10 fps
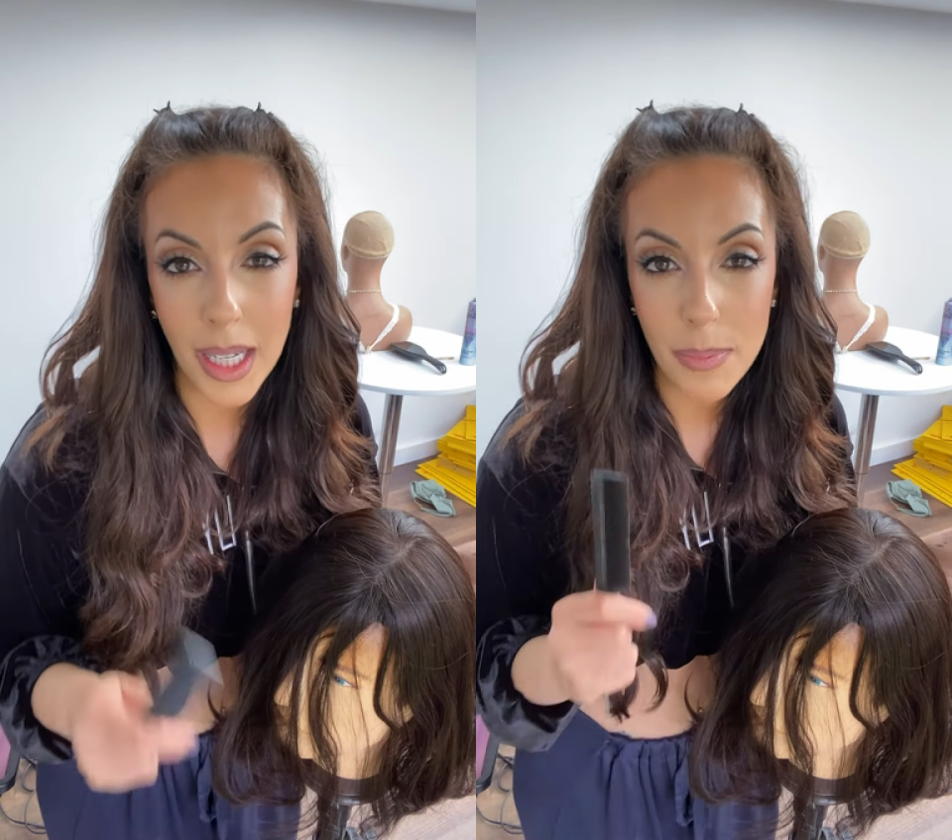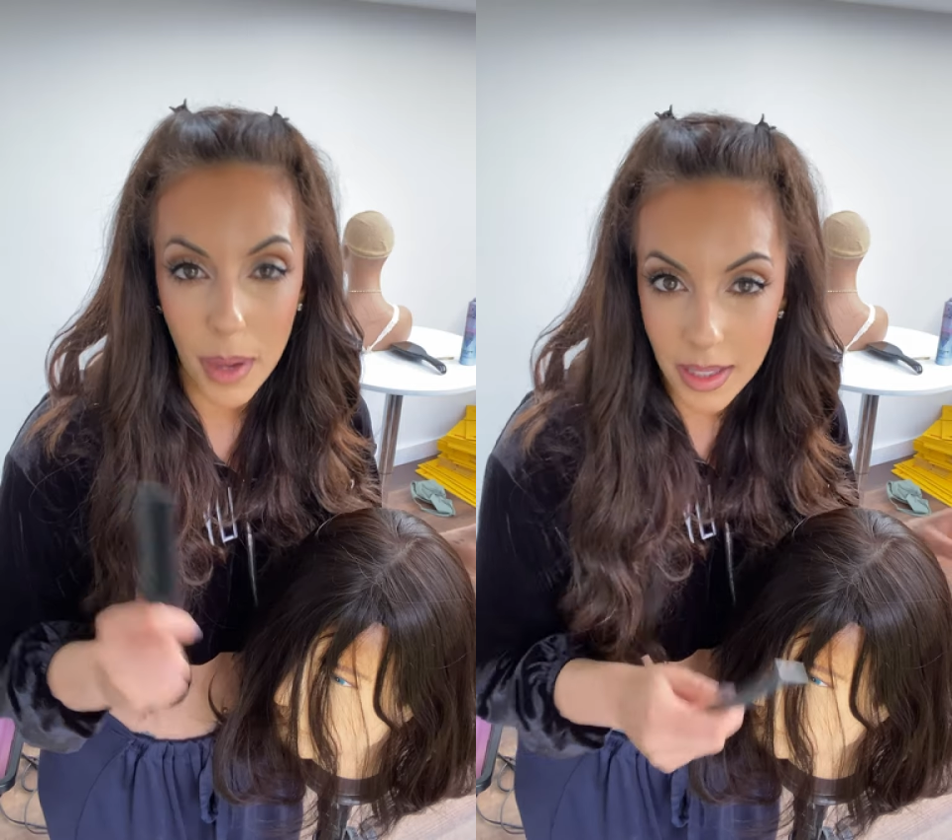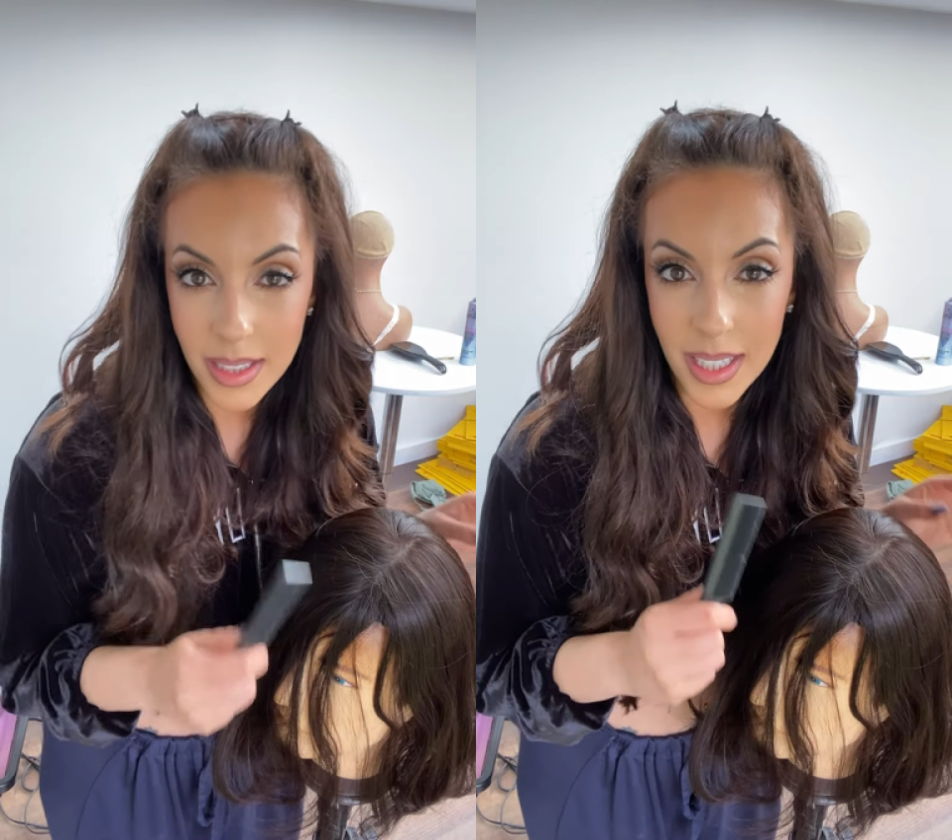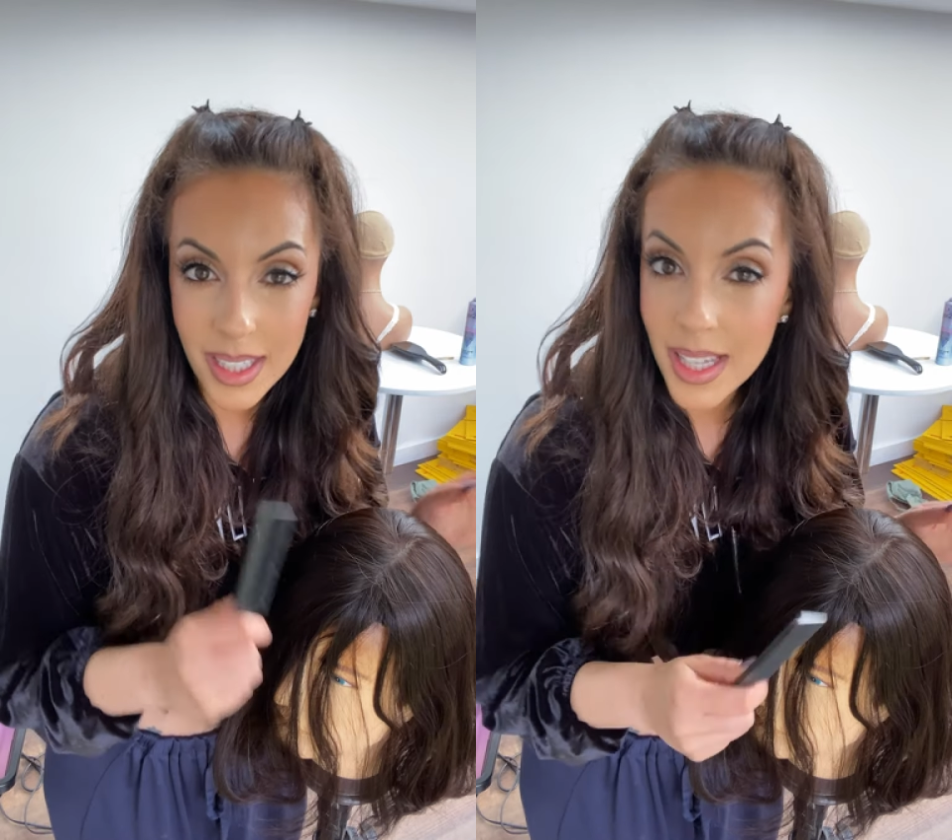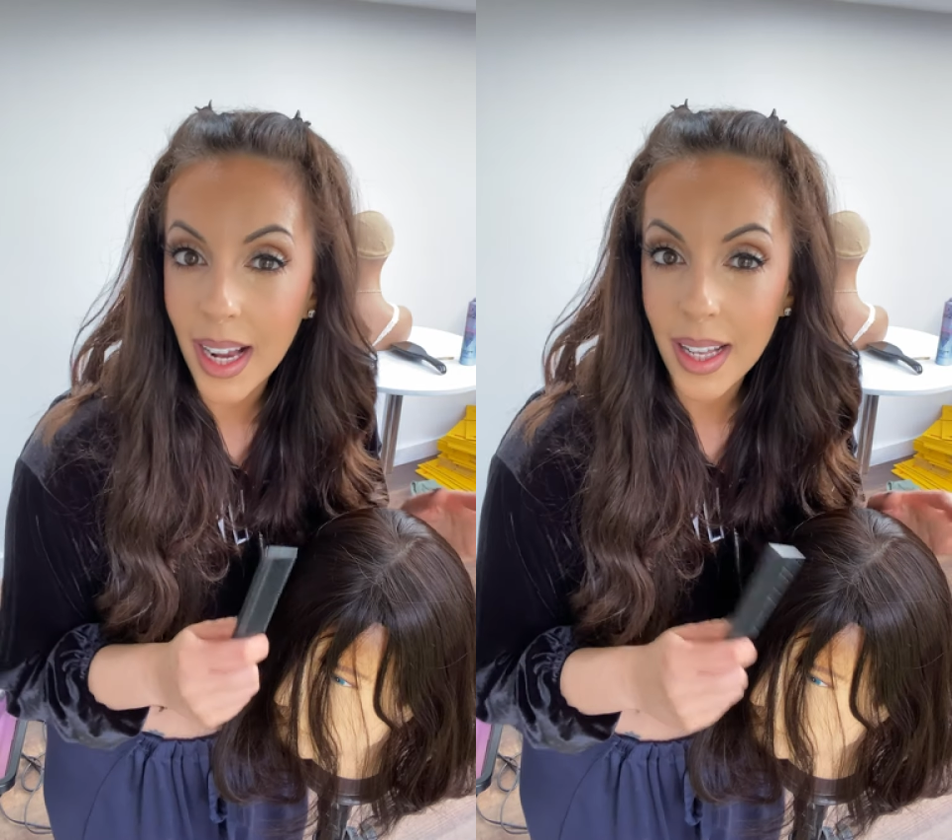it is parted
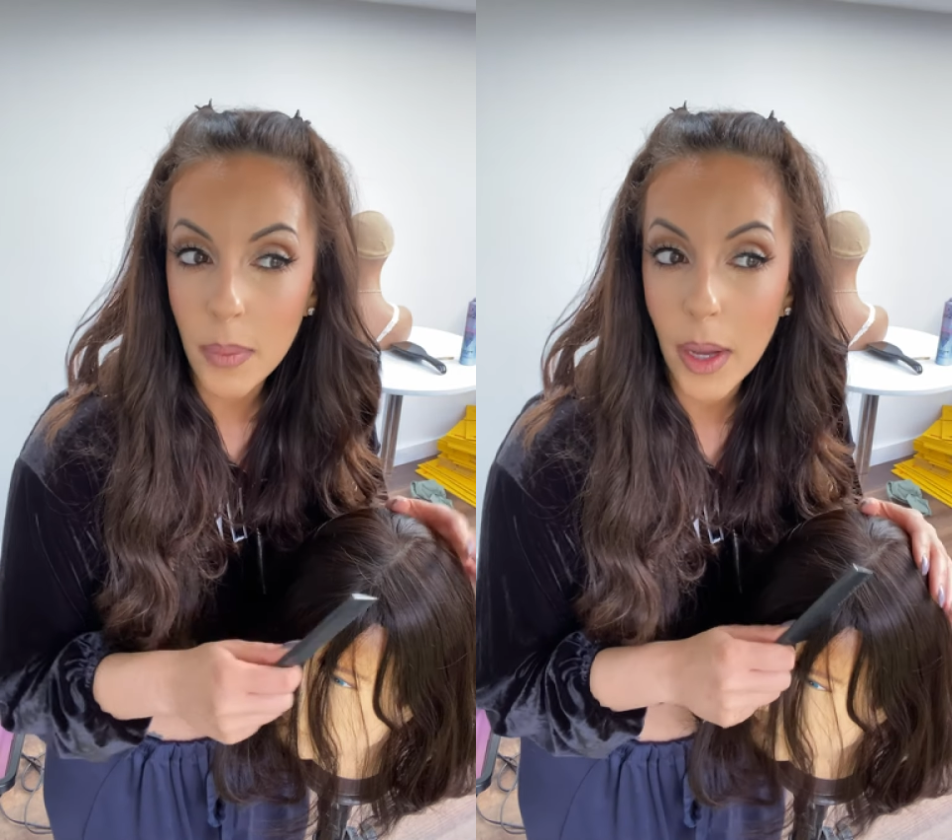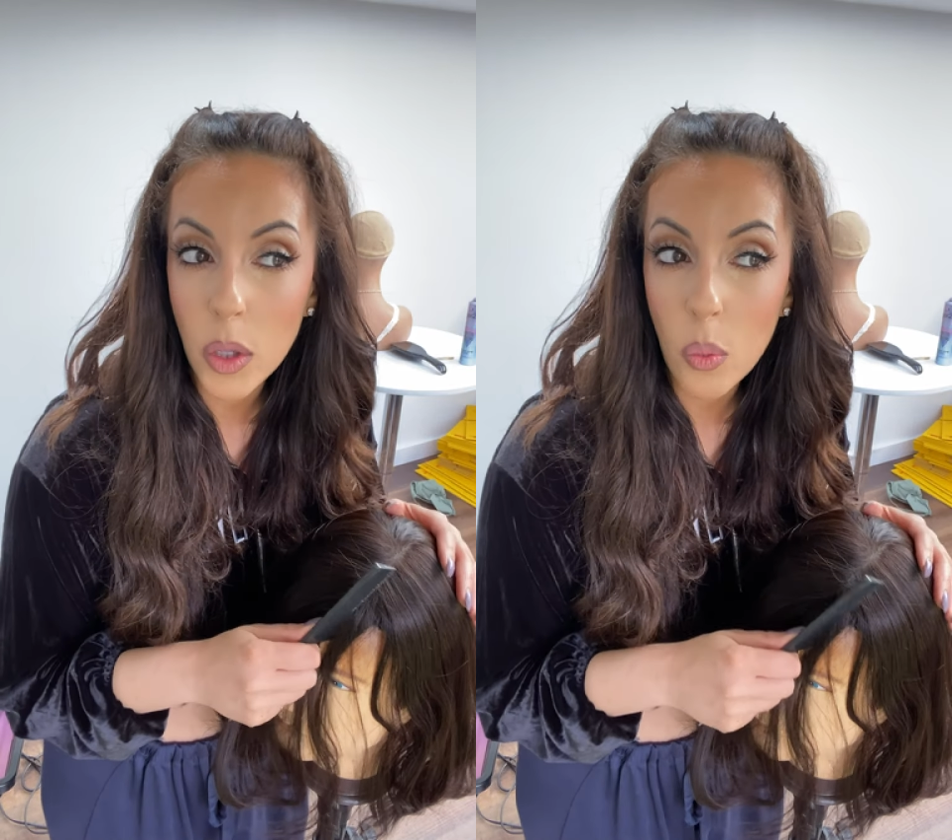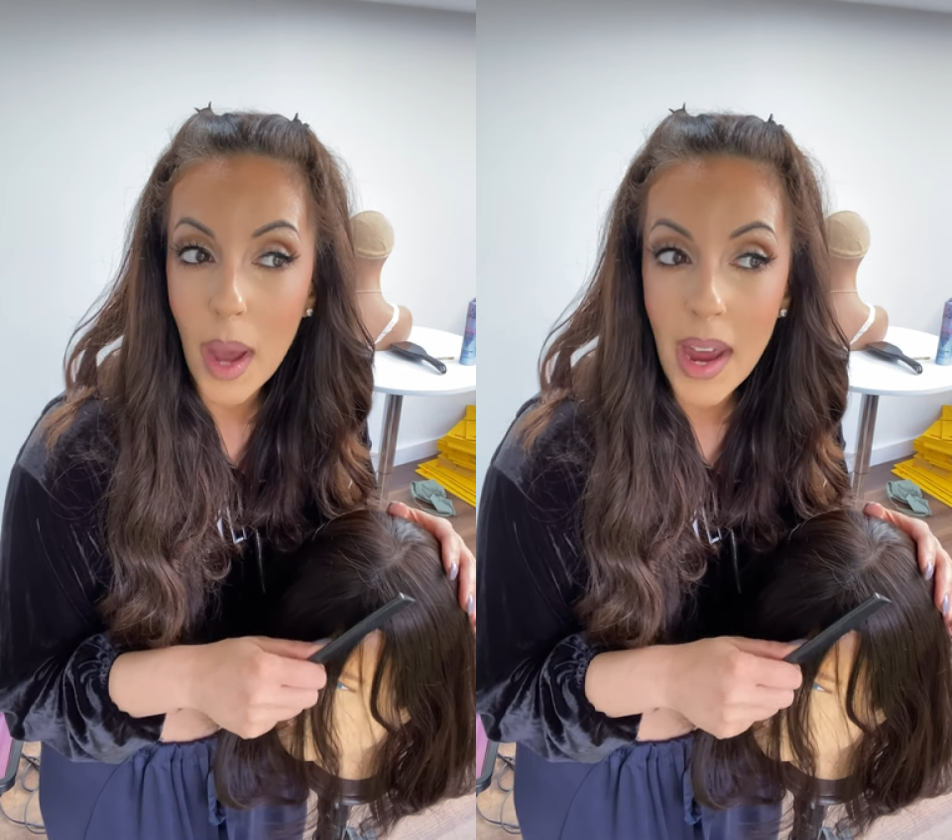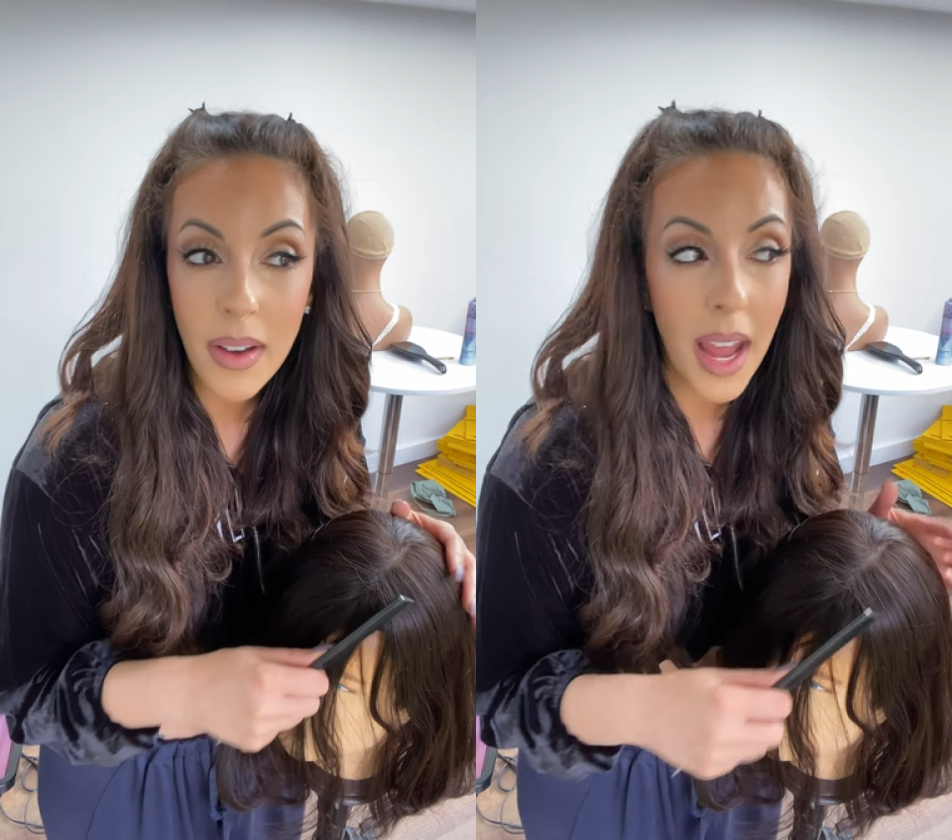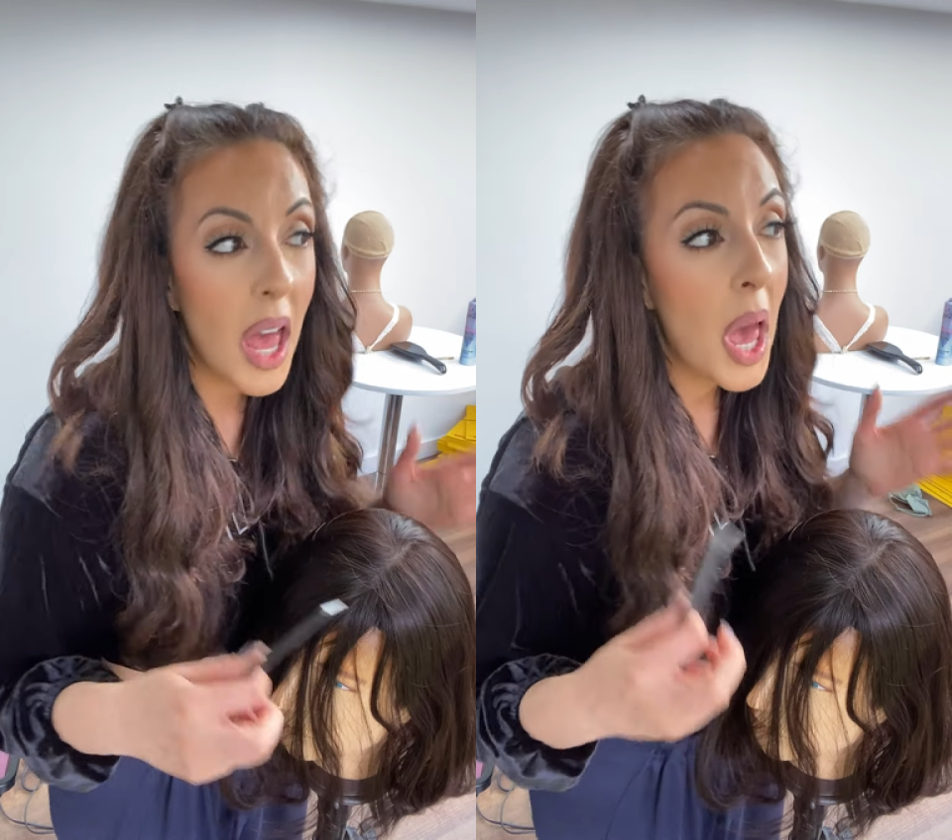exactly where you wear
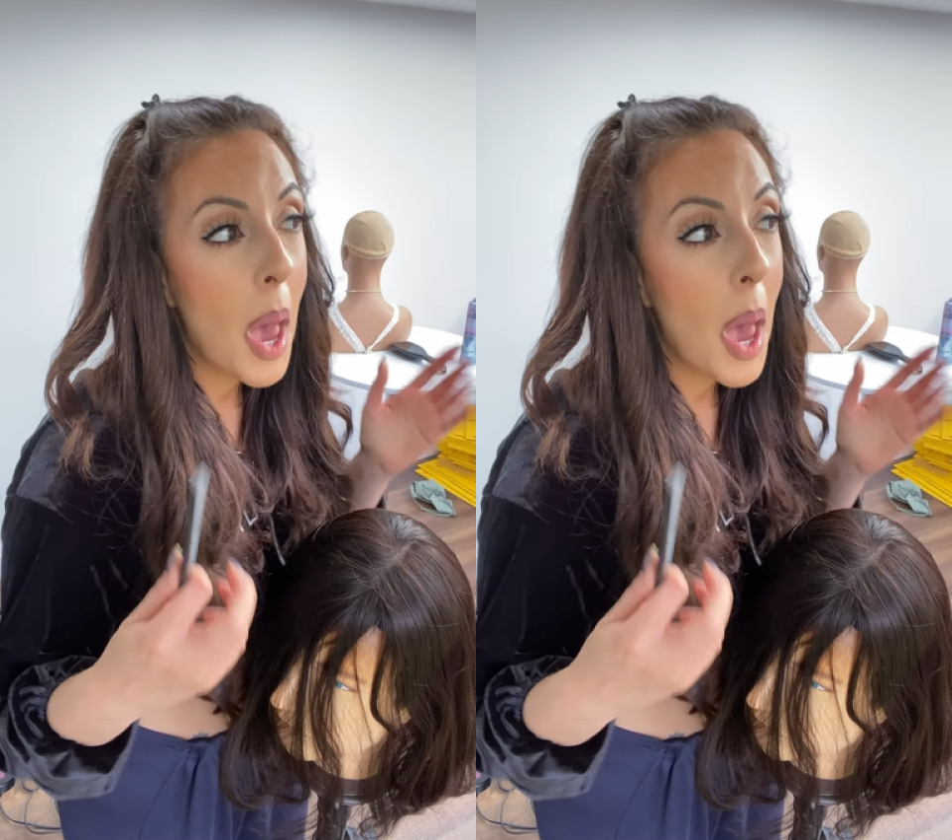it.